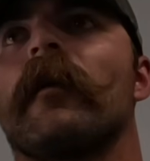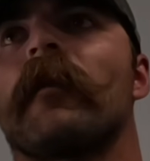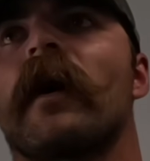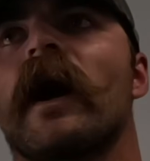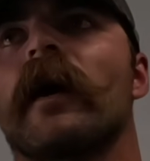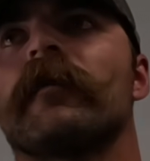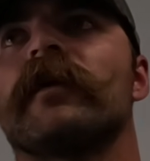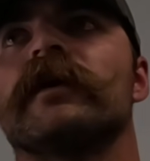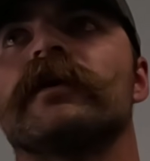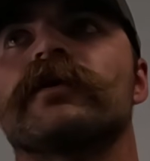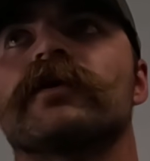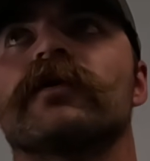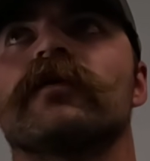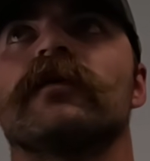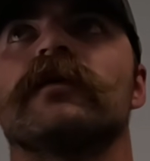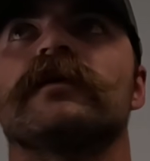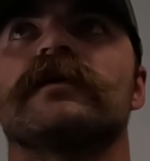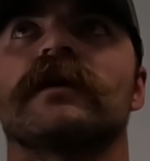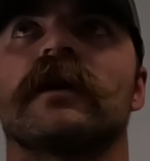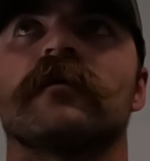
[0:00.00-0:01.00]
might be true
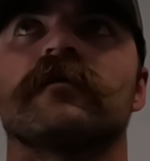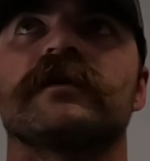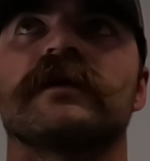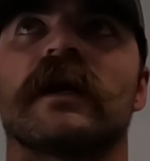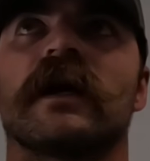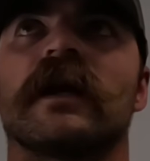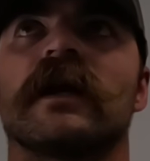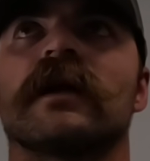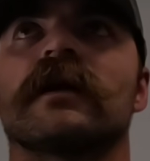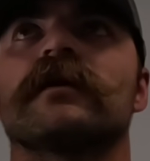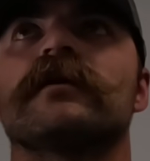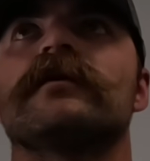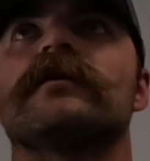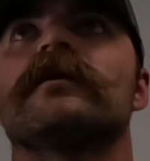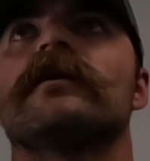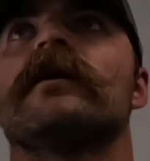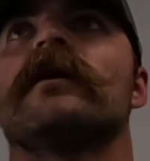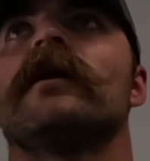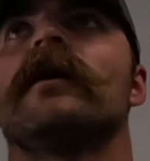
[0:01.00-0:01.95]
in some settings,